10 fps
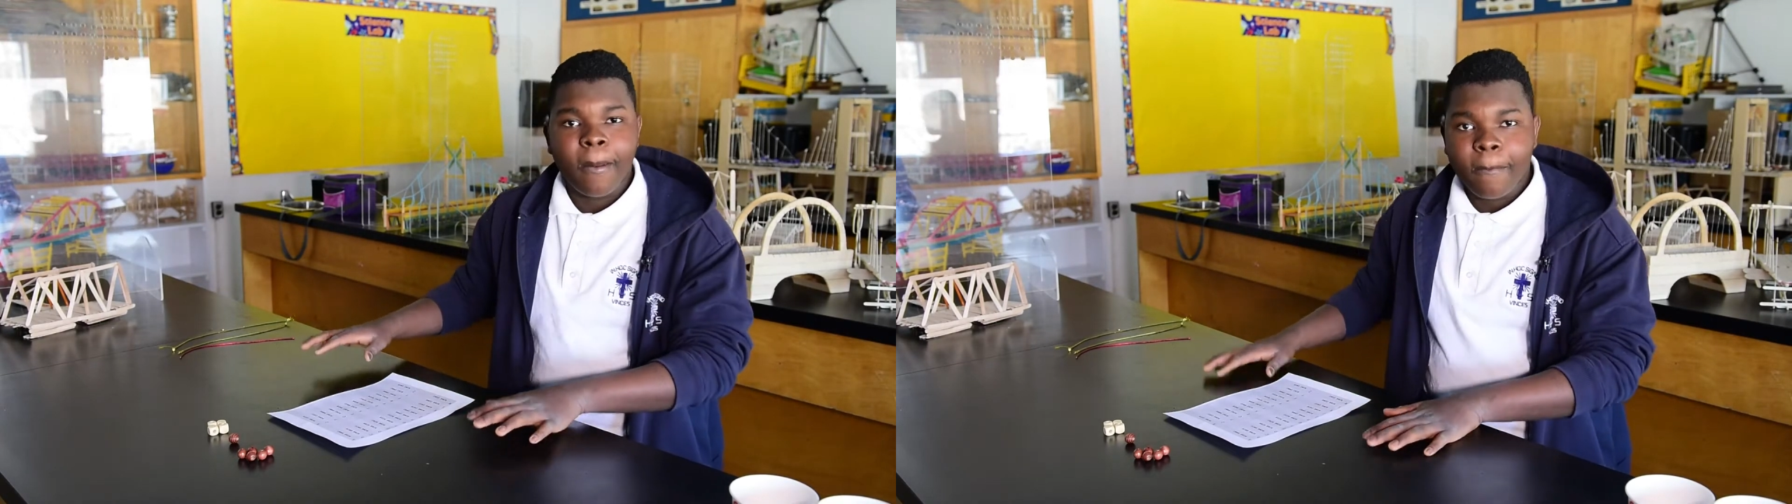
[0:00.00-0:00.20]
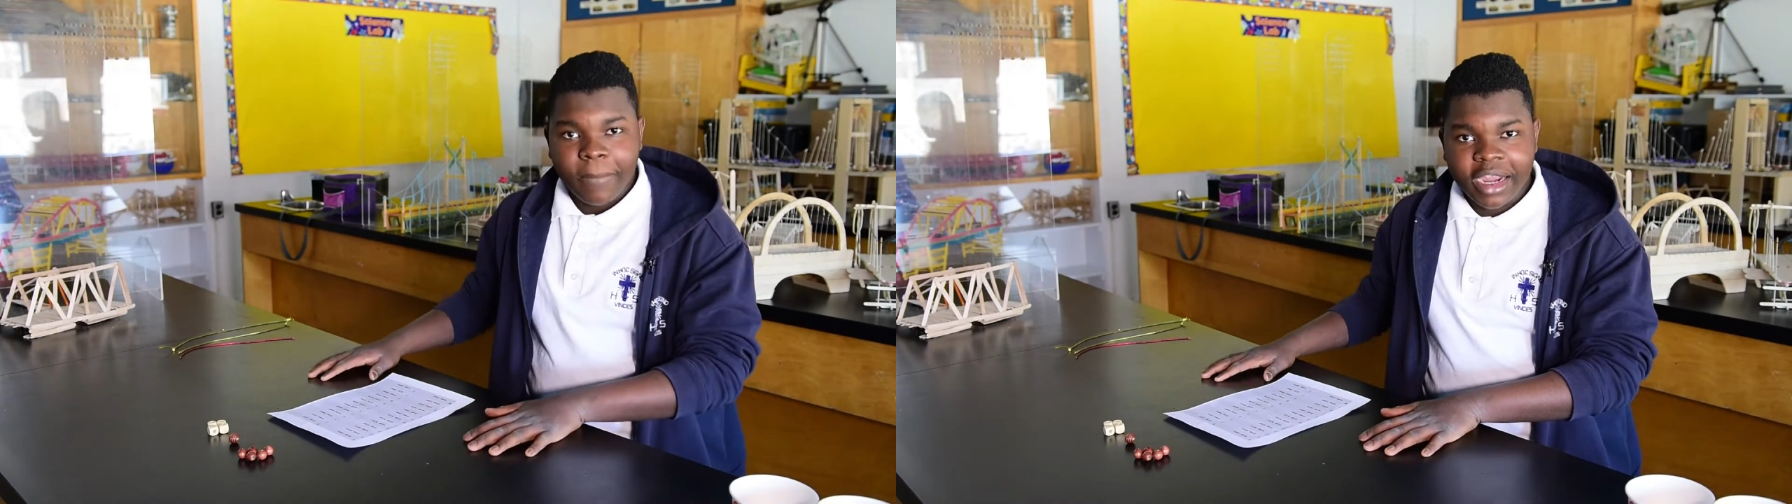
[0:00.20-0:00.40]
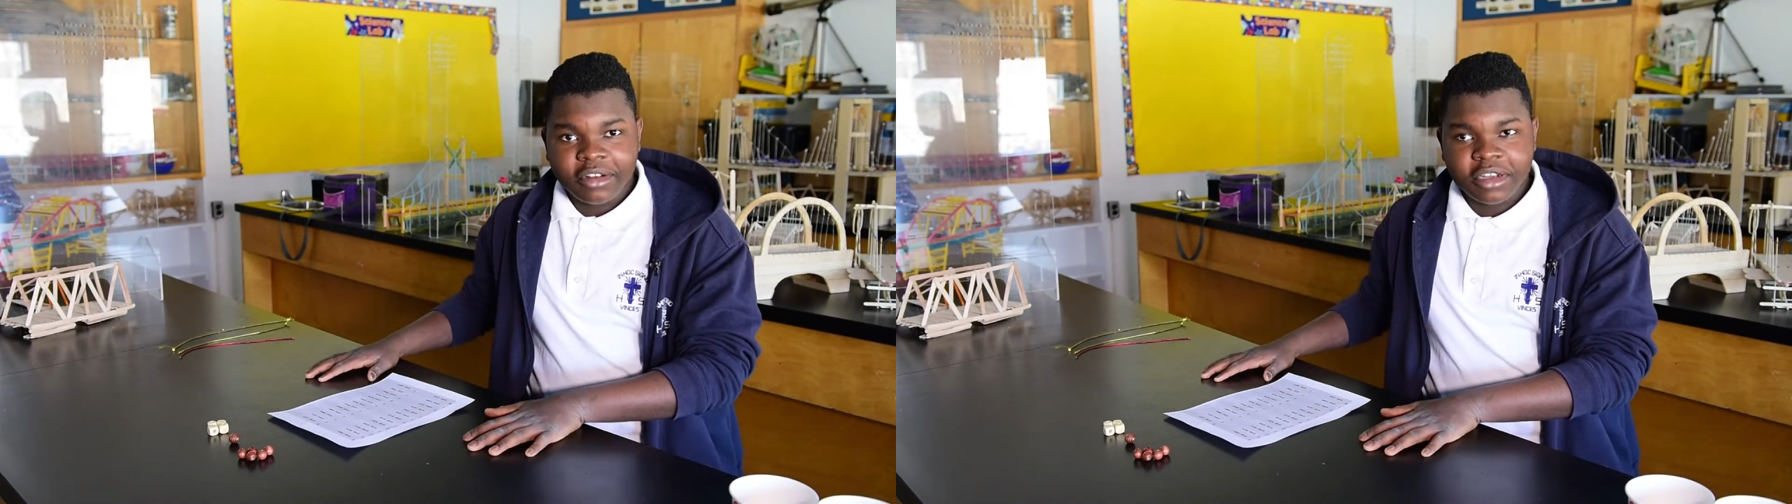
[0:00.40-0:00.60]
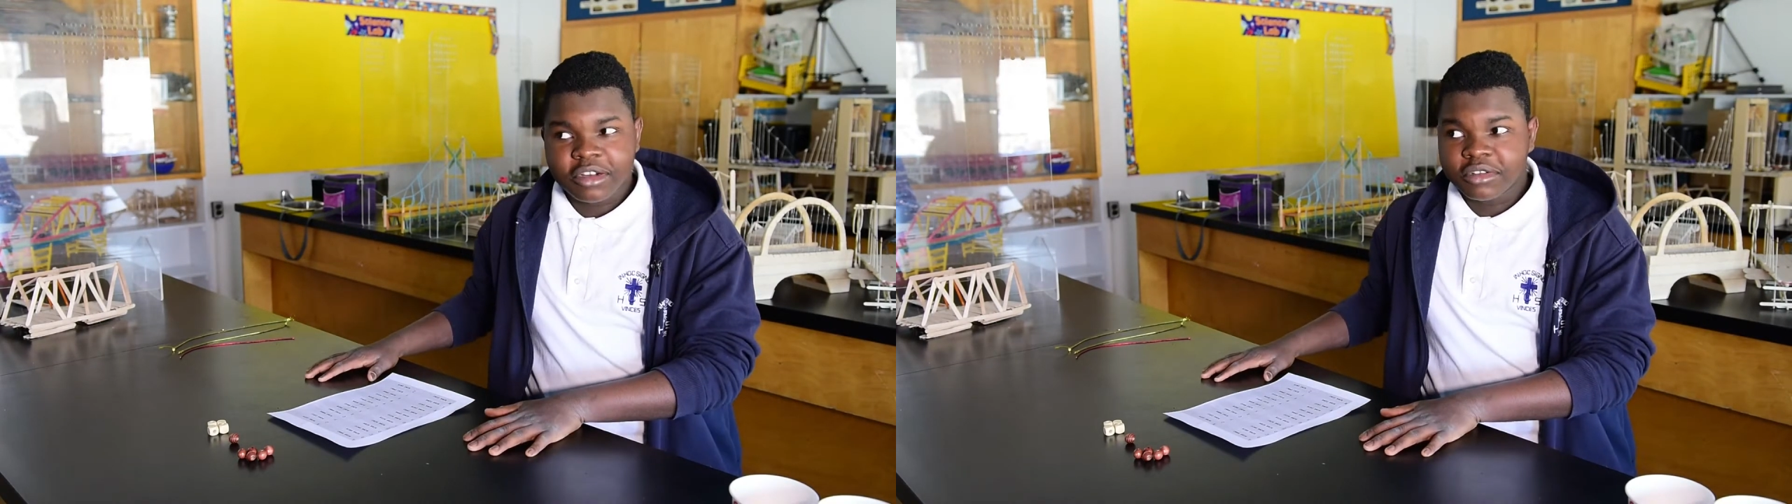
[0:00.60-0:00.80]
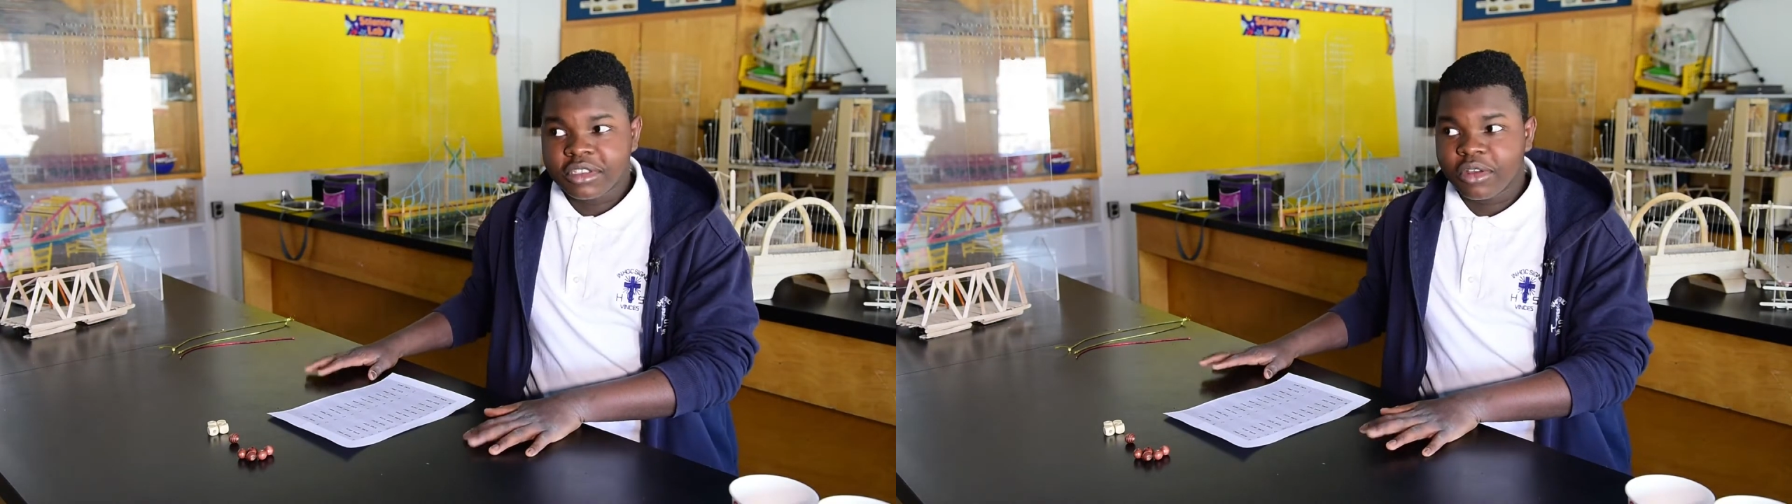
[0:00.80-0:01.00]
Binary
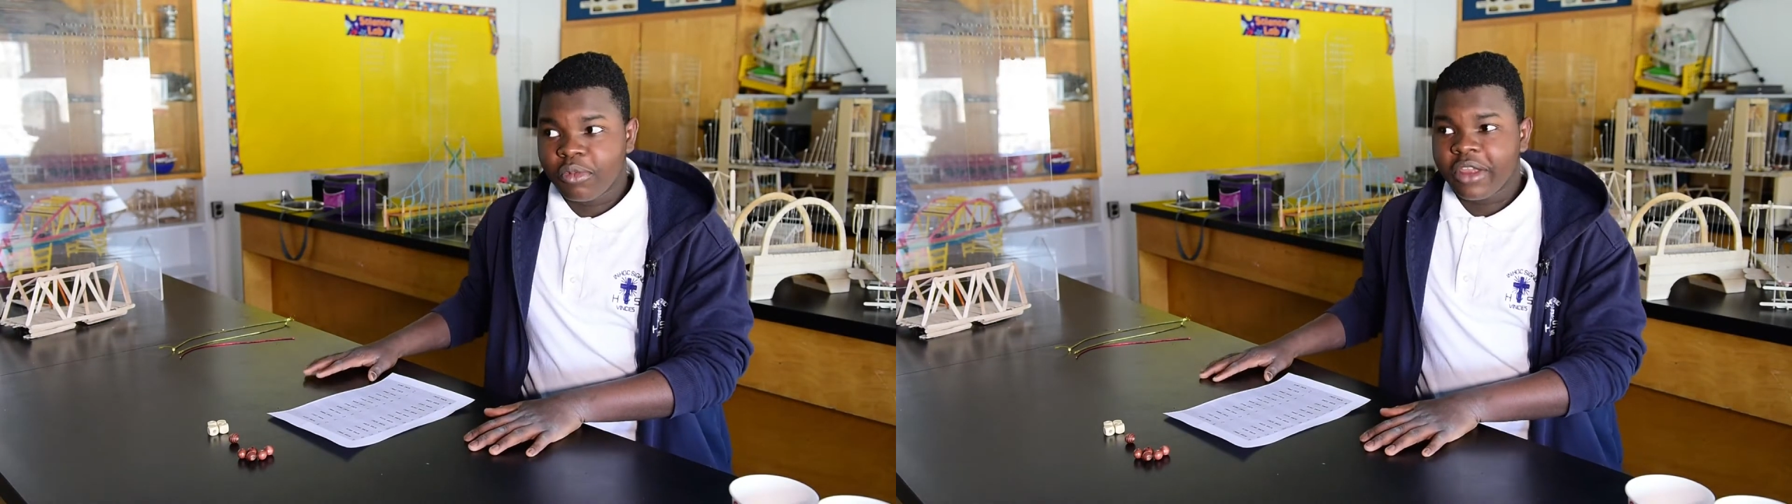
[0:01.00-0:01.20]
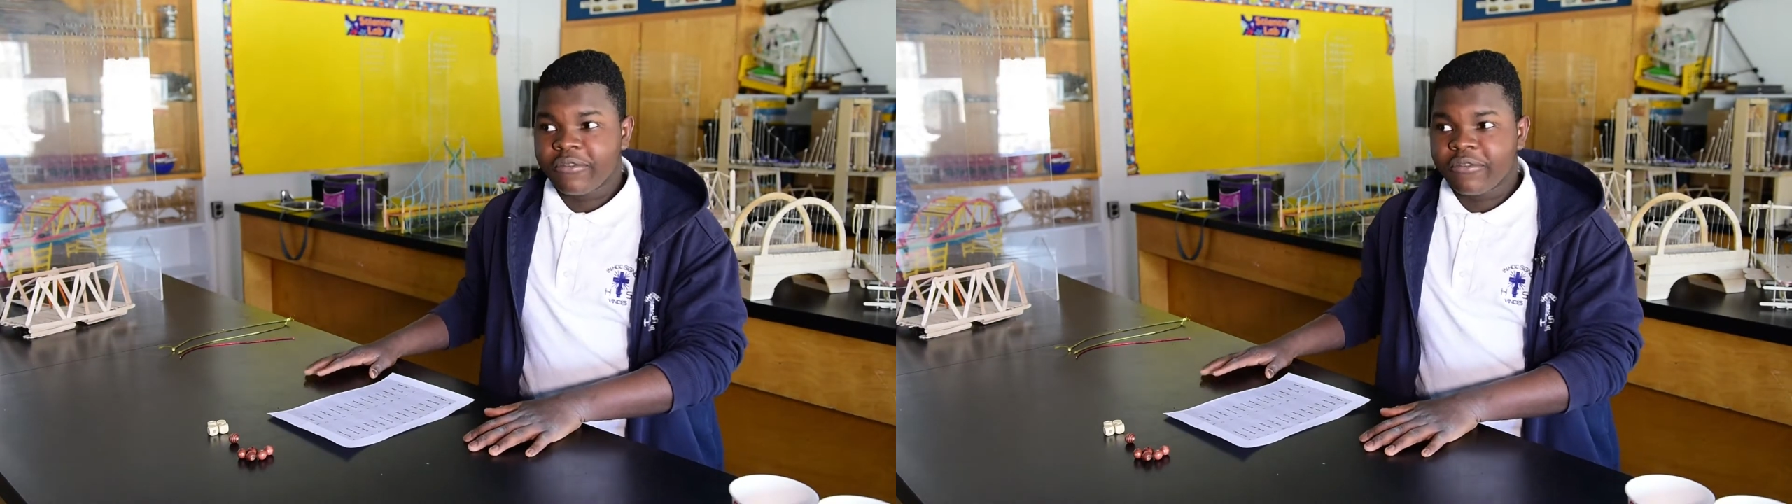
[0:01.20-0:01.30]
code is a way of